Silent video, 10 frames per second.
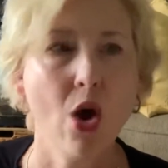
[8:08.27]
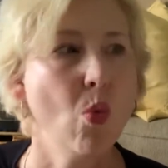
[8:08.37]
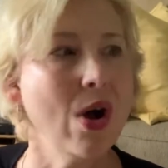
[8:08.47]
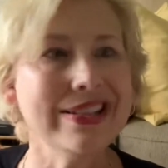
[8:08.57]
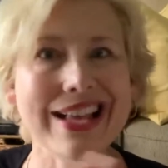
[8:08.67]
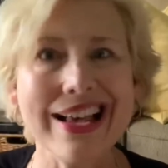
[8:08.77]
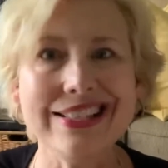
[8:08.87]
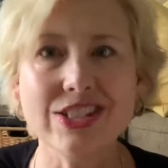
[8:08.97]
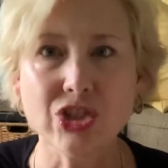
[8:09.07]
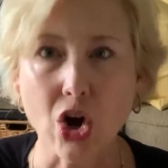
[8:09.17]
Once I
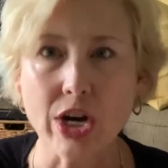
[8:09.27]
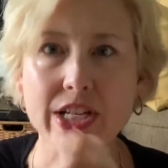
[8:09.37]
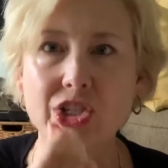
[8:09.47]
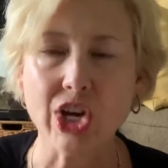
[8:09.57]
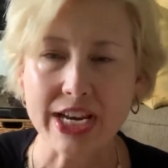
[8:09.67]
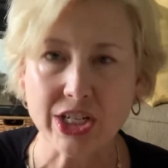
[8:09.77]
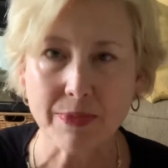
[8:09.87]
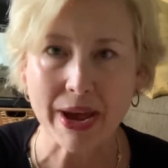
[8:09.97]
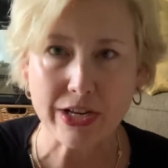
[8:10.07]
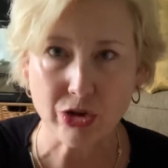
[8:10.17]
started changing
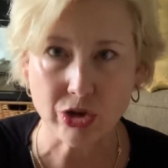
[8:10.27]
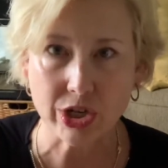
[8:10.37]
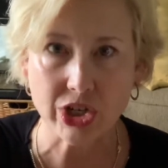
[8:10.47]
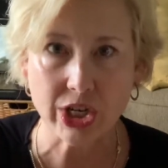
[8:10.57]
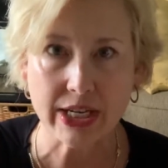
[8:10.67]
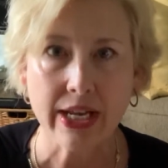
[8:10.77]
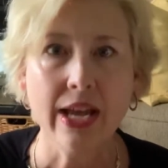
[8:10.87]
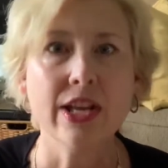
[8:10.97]
my nutrition,